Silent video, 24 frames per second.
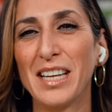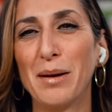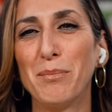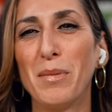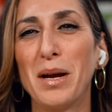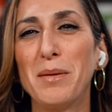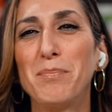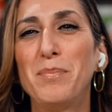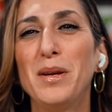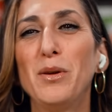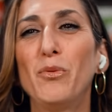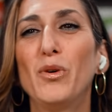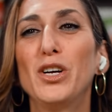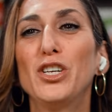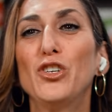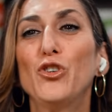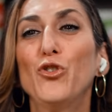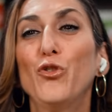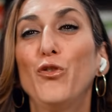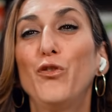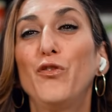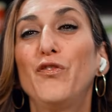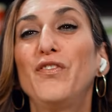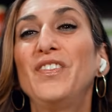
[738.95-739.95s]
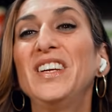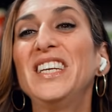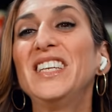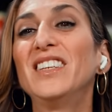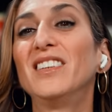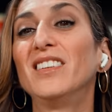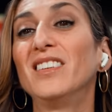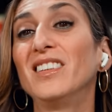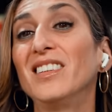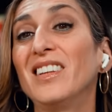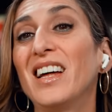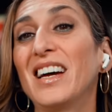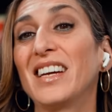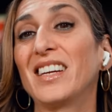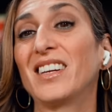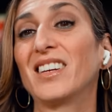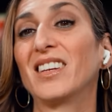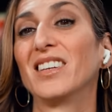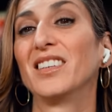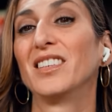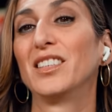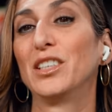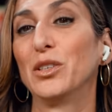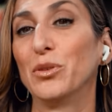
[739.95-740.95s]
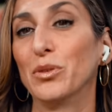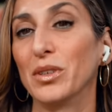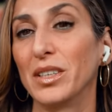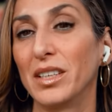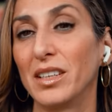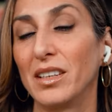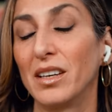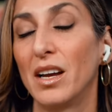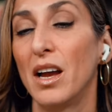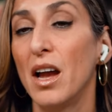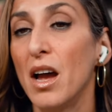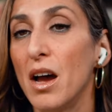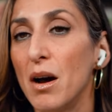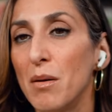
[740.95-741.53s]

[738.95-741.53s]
That might be what you feel like doing.